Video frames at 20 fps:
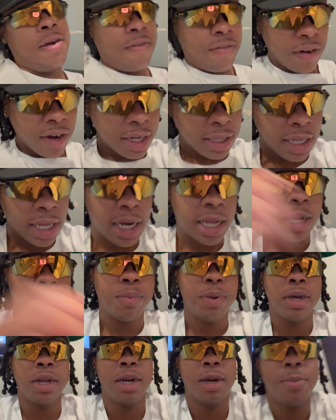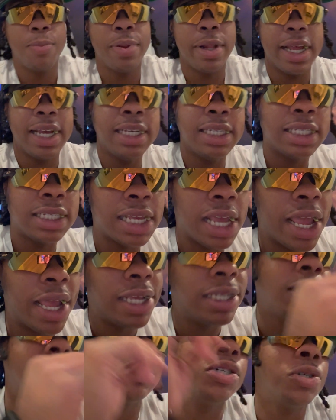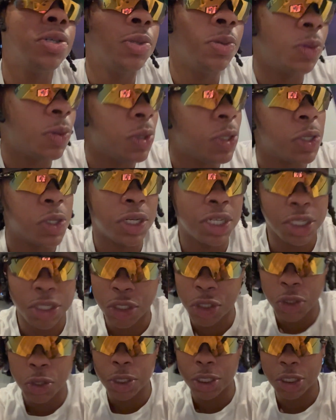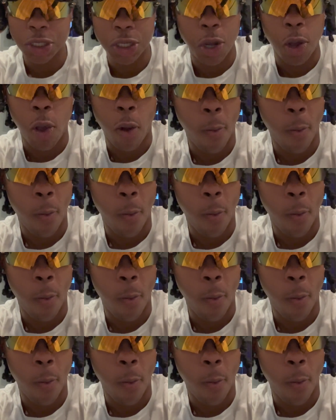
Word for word: everything to get put into place, and you know we're gonna get to it. So